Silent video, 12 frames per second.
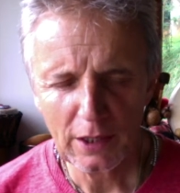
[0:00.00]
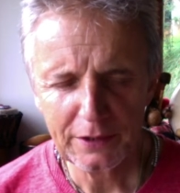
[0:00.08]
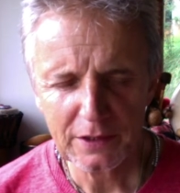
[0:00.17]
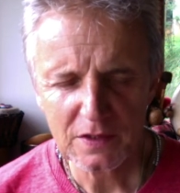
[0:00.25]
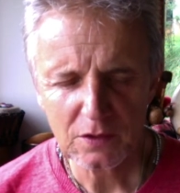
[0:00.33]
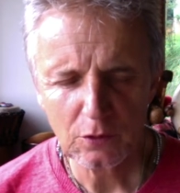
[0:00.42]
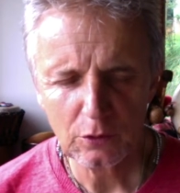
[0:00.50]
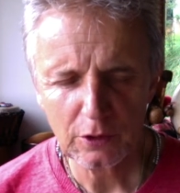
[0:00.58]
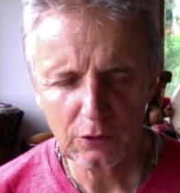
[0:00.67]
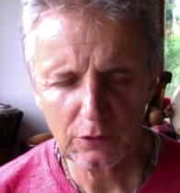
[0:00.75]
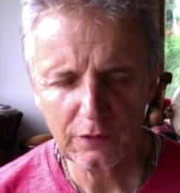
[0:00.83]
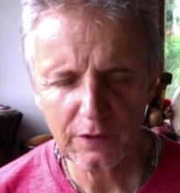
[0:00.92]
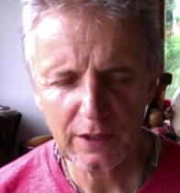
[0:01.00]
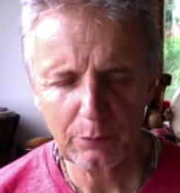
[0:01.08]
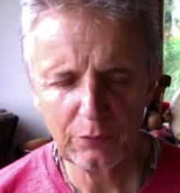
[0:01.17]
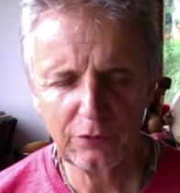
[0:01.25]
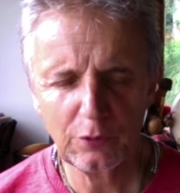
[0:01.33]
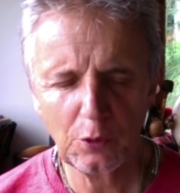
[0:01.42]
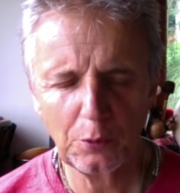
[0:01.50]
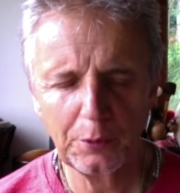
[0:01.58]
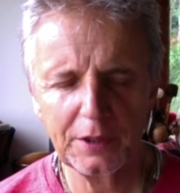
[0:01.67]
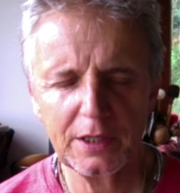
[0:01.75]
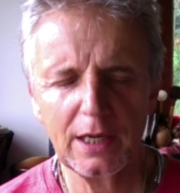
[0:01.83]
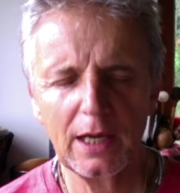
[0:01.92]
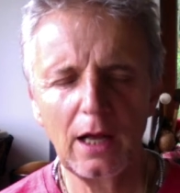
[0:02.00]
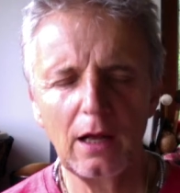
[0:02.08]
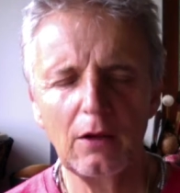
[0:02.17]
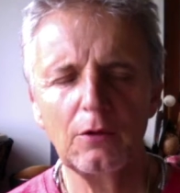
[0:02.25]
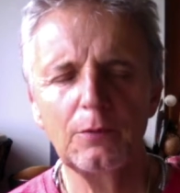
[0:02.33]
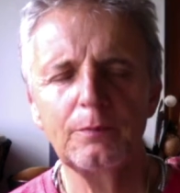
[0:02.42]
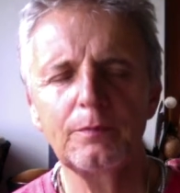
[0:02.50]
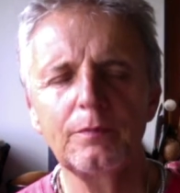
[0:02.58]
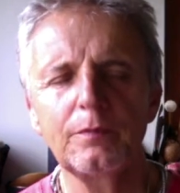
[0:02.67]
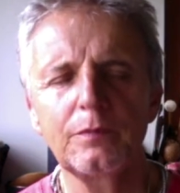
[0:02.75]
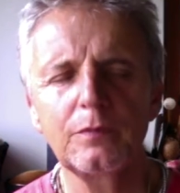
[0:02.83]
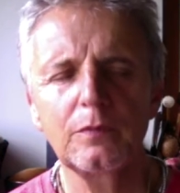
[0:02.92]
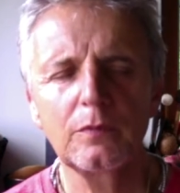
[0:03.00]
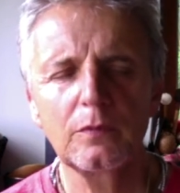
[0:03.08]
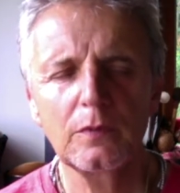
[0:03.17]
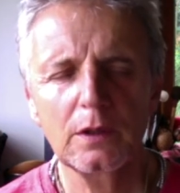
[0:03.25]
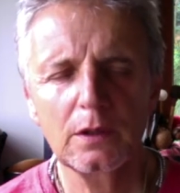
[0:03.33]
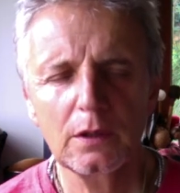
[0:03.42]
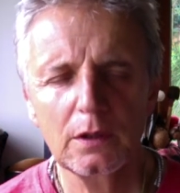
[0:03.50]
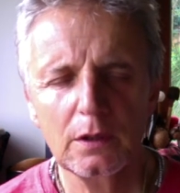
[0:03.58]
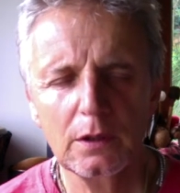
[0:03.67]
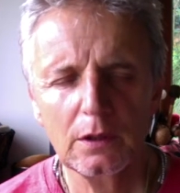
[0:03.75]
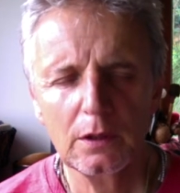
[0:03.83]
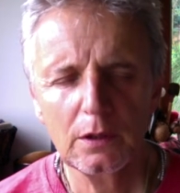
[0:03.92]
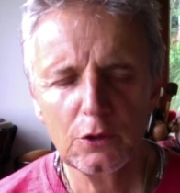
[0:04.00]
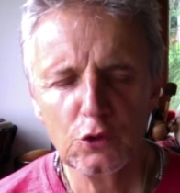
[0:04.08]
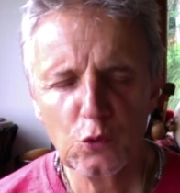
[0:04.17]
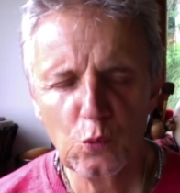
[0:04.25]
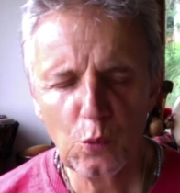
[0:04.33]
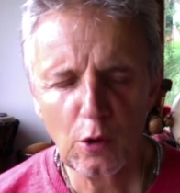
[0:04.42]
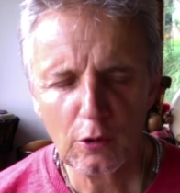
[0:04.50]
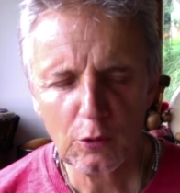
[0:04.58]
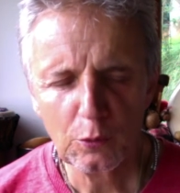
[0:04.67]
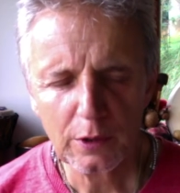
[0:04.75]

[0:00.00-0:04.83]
step by step, choice by choice.